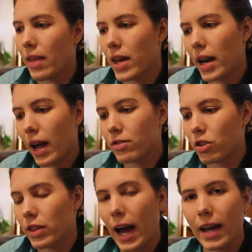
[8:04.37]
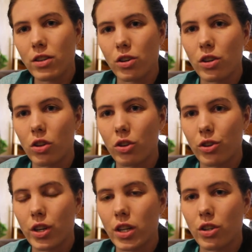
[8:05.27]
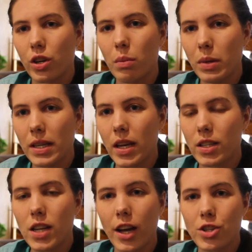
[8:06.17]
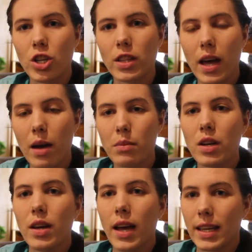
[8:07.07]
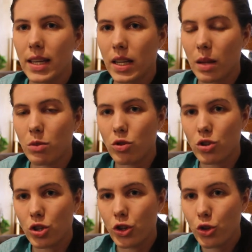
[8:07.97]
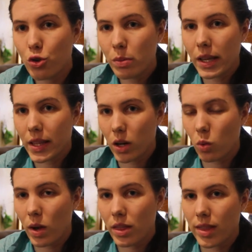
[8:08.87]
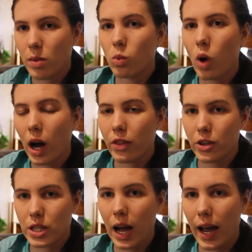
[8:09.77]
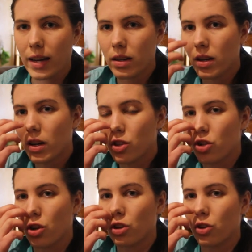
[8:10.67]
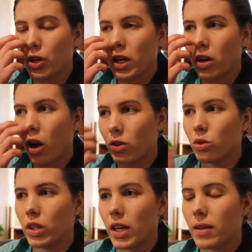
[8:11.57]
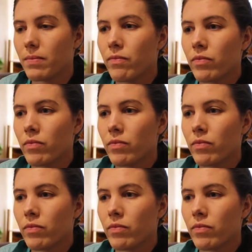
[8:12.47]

And then after that, you're going to learn and you're going to begin touching them and getting them used to you being there with them while they're tied. So they're learning not only